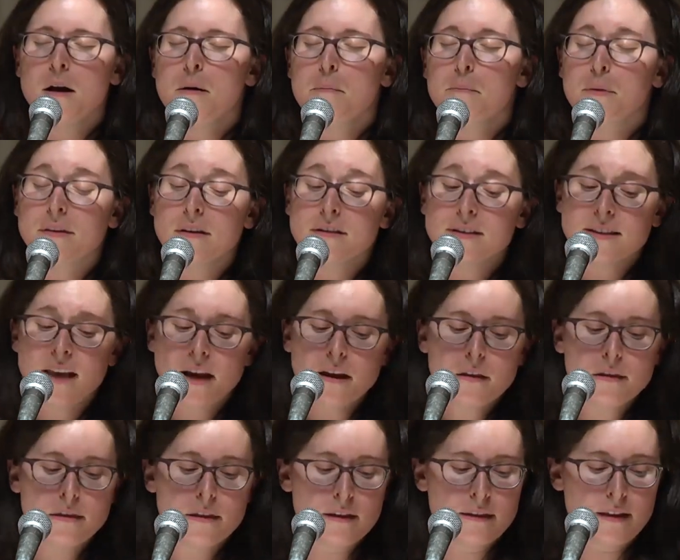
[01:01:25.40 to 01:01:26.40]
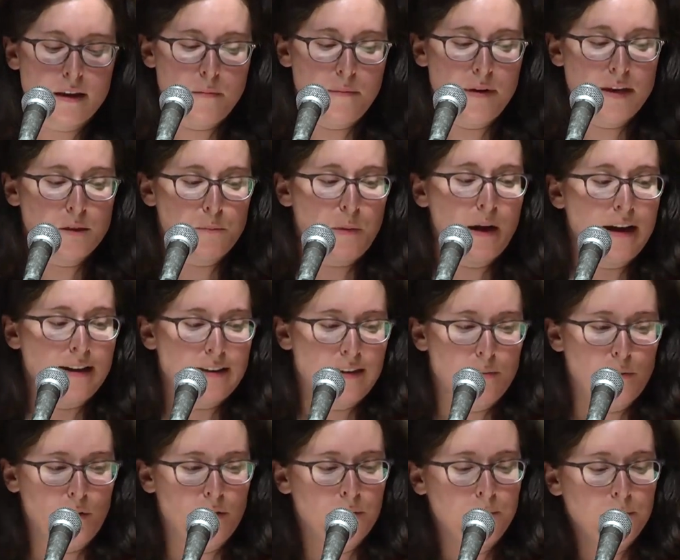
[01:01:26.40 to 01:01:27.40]
But the second thing that it makes
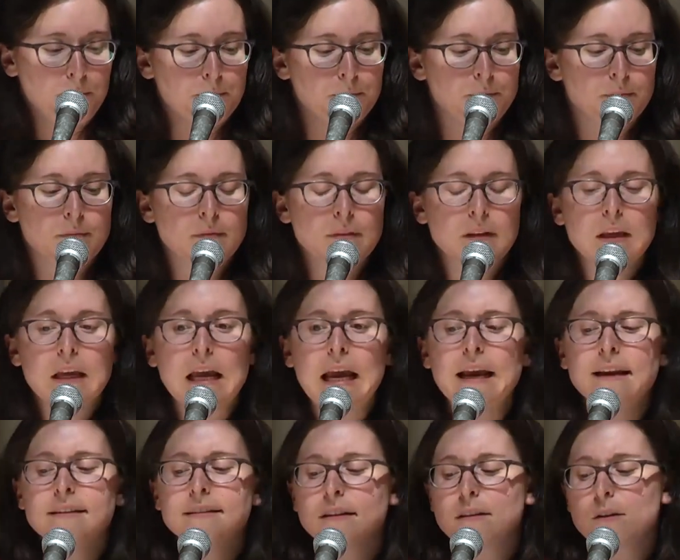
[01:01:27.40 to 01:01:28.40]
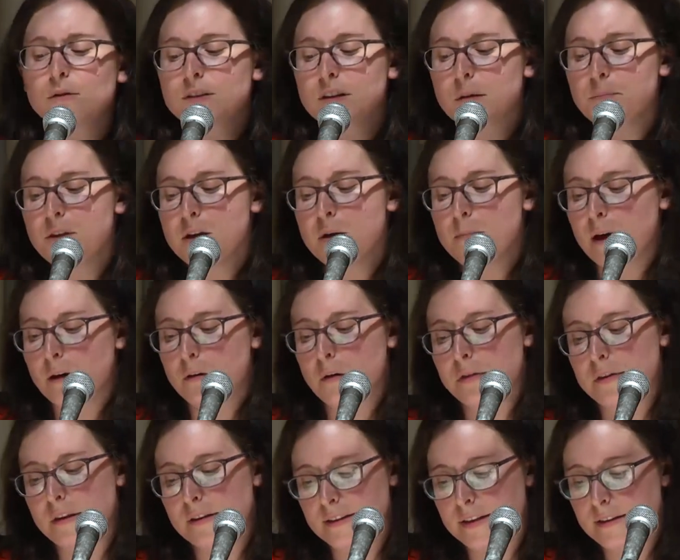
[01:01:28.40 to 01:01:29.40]
possible is that there's something about
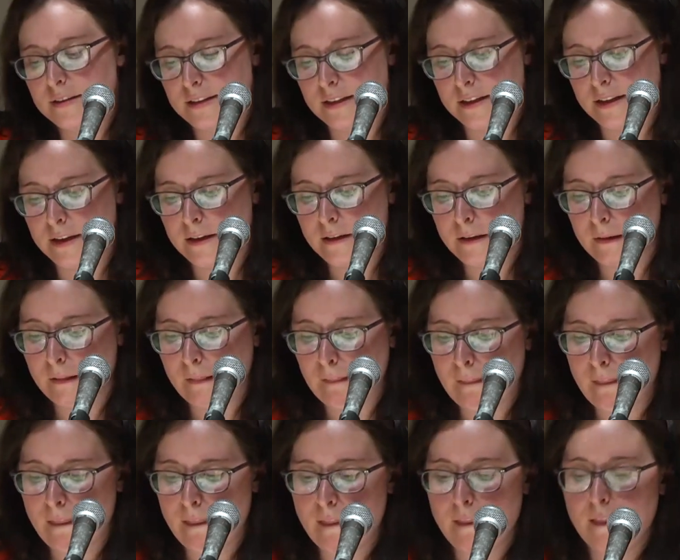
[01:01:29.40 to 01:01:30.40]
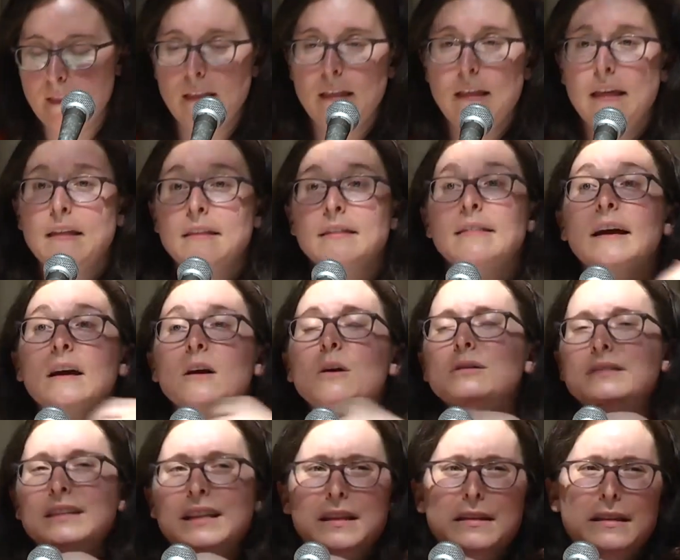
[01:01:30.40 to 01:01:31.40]
authenticity that
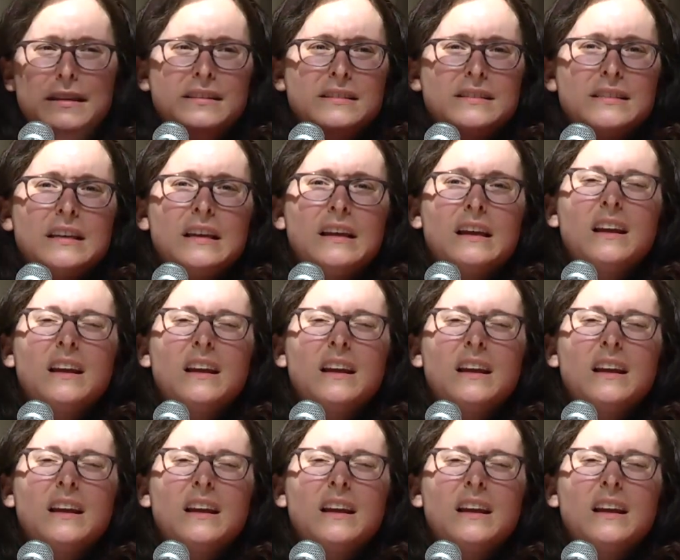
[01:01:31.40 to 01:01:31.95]
goes like this